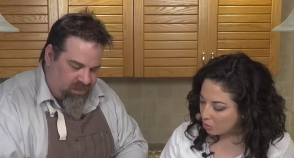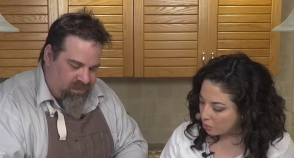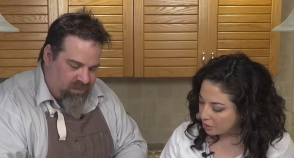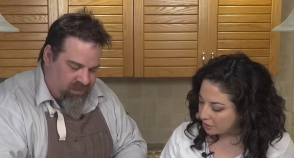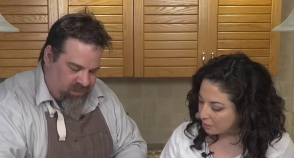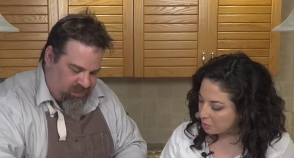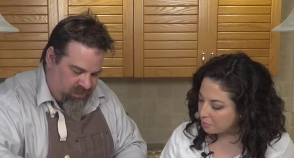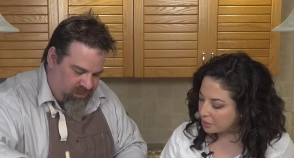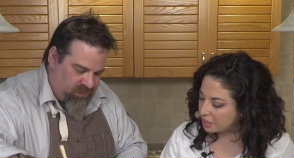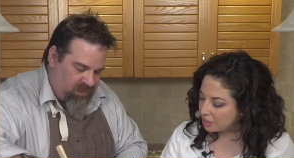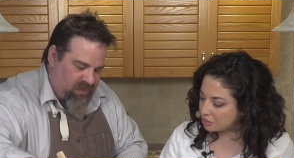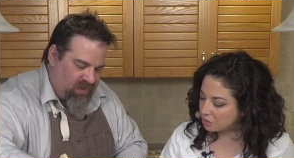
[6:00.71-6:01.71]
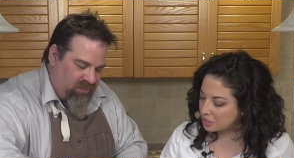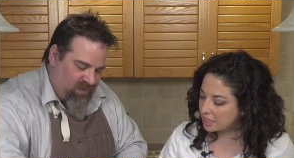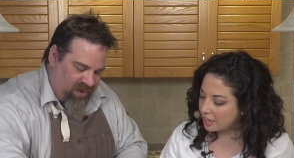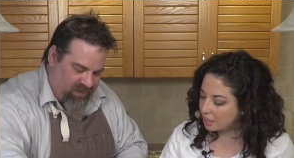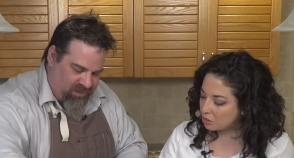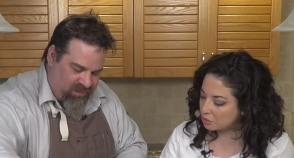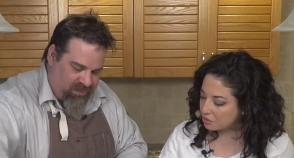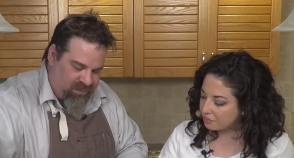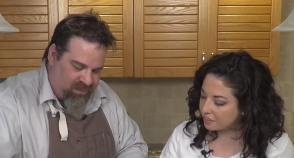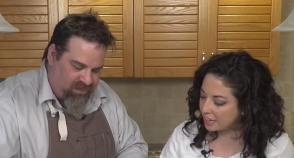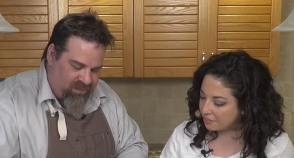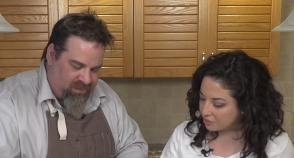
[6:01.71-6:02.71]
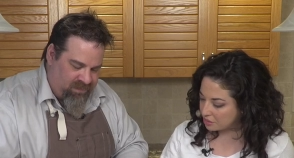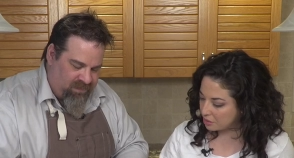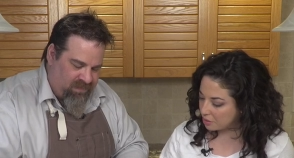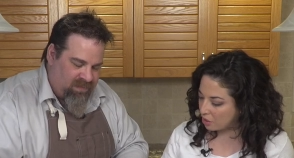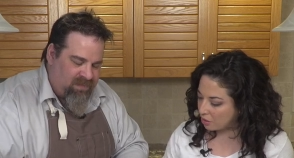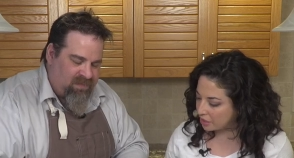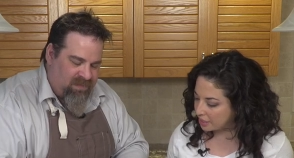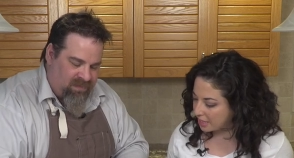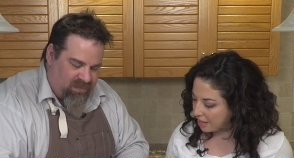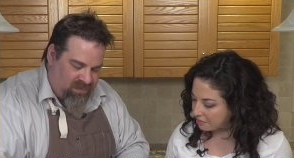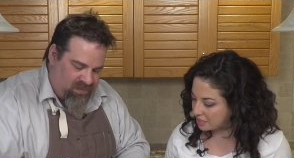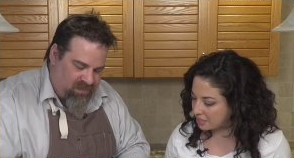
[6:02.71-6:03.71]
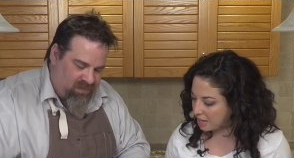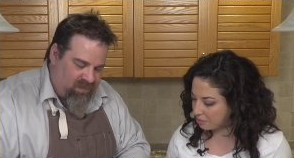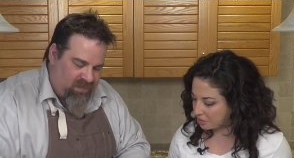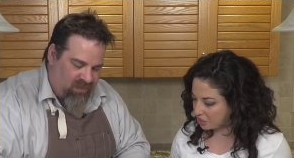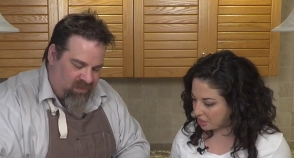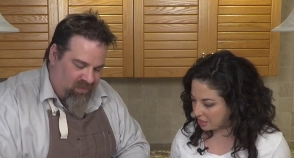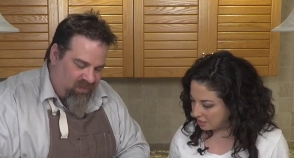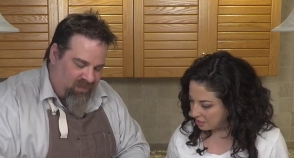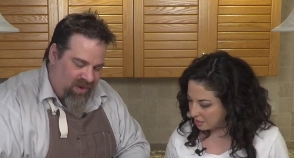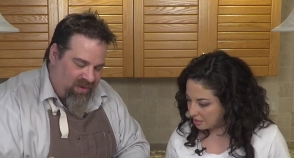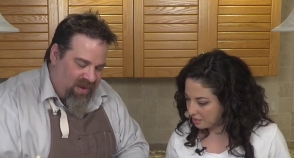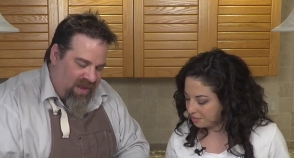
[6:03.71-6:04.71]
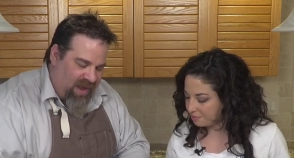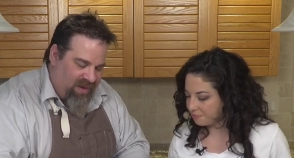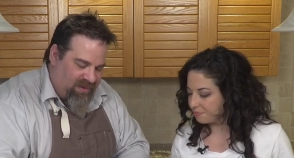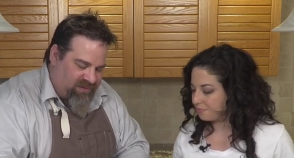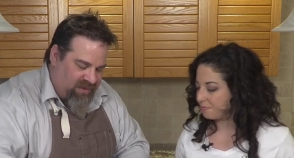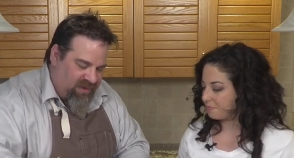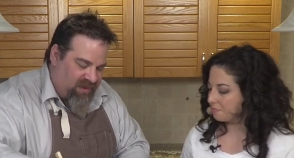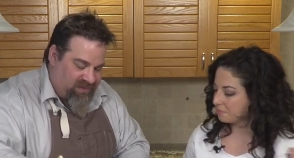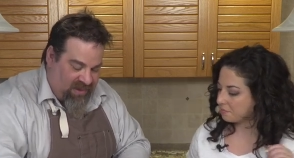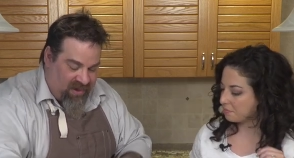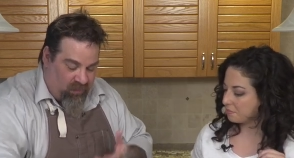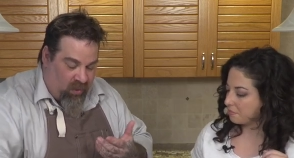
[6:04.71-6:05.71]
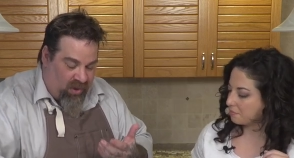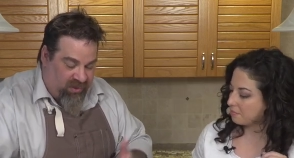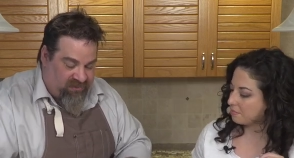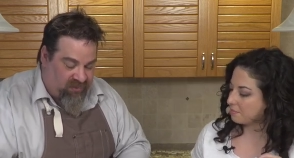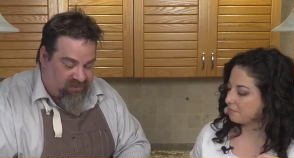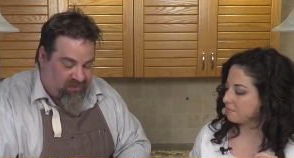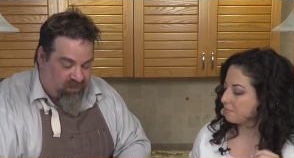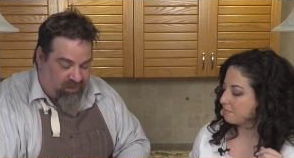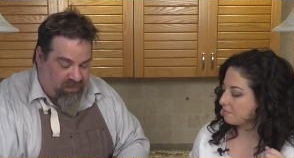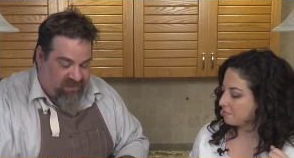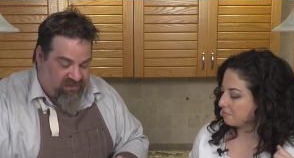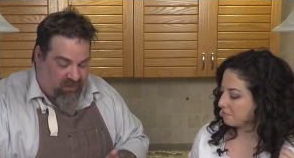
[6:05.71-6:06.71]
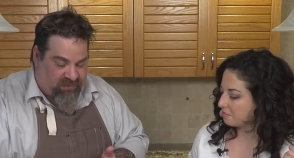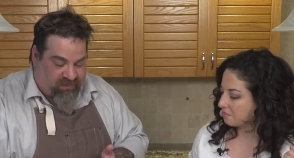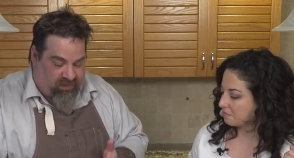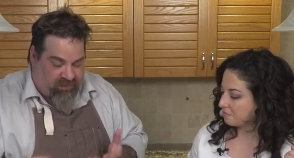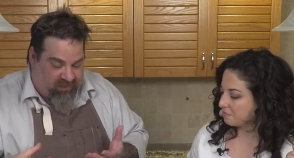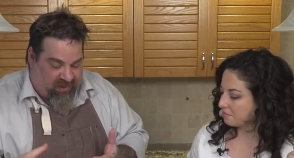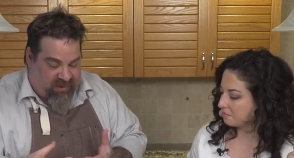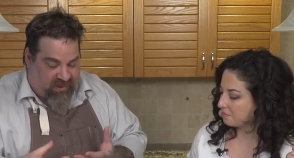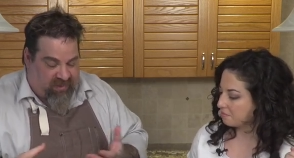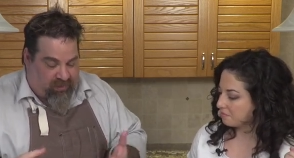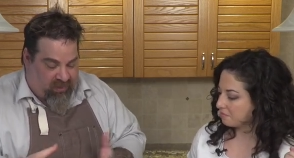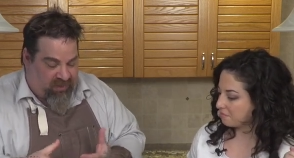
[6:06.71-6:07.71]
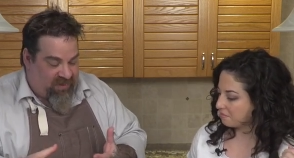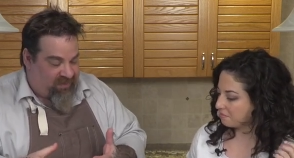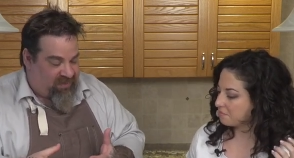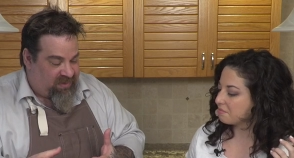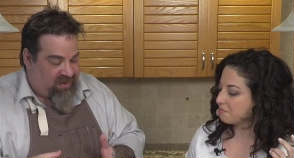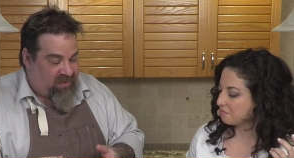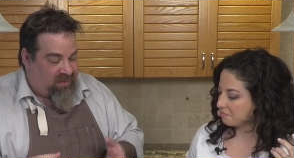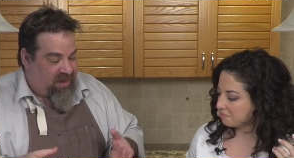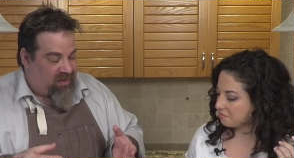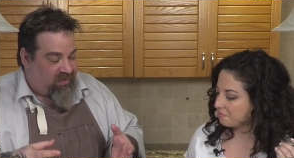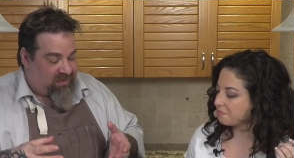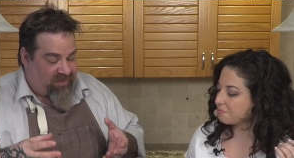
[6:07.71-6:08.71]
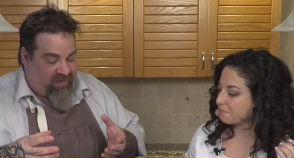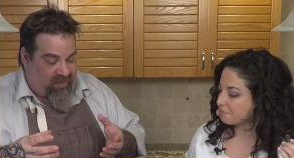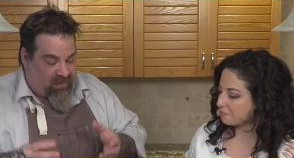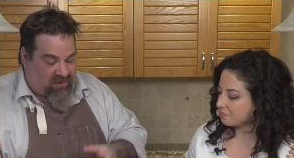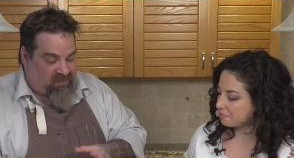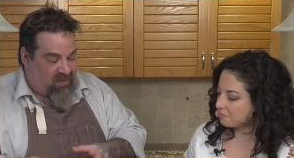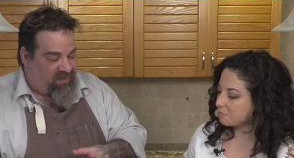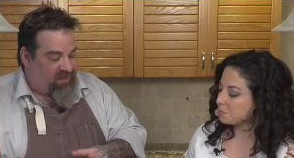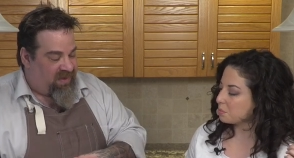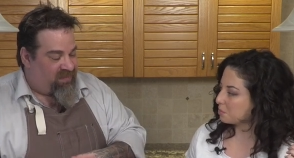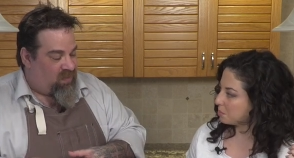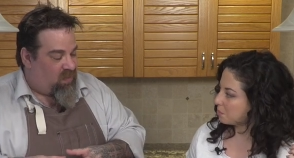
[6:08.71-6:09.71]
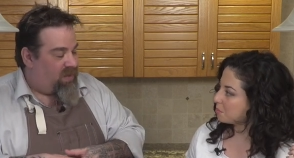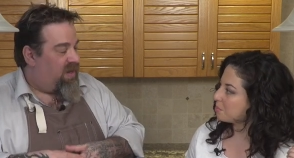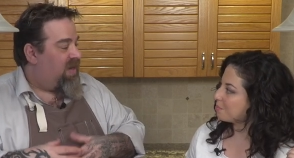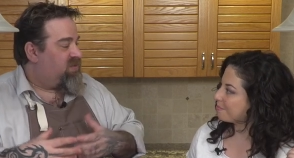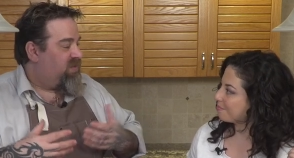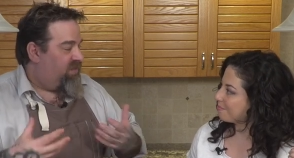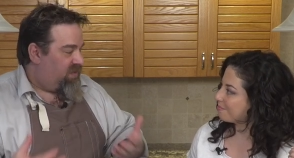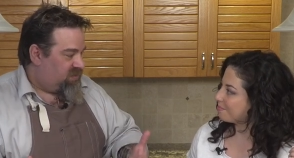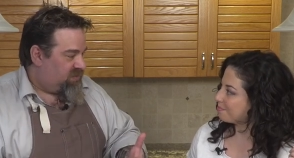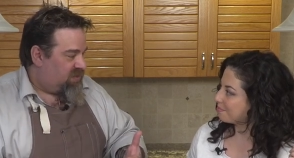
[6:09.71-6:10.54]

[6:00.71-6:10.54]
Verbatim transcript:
Speaker 1: the oil that we put in there, so it's right. getting those flavors that we already have established in. Right,
Speaker 2: and it's it, and while it's also it's also bringing it, pulling everything in, and it'll give it much more flavor when it actually finishes